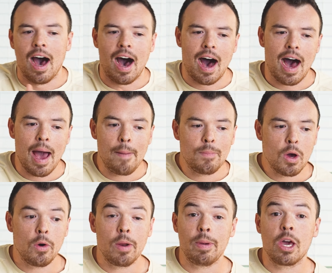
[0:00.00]
I'm
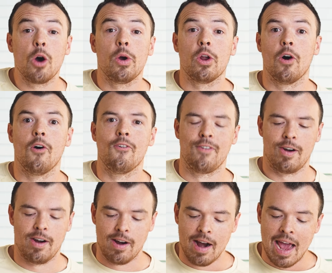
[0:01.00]
going to be going
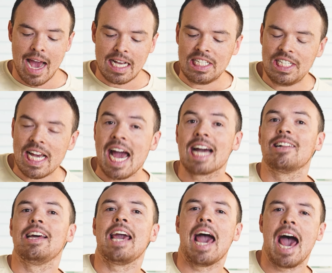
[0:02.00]
over
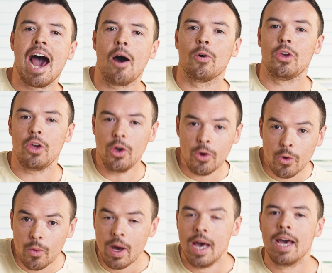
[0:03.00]
exactly how
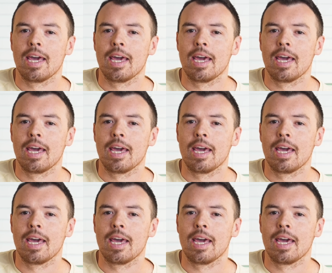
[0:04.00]
you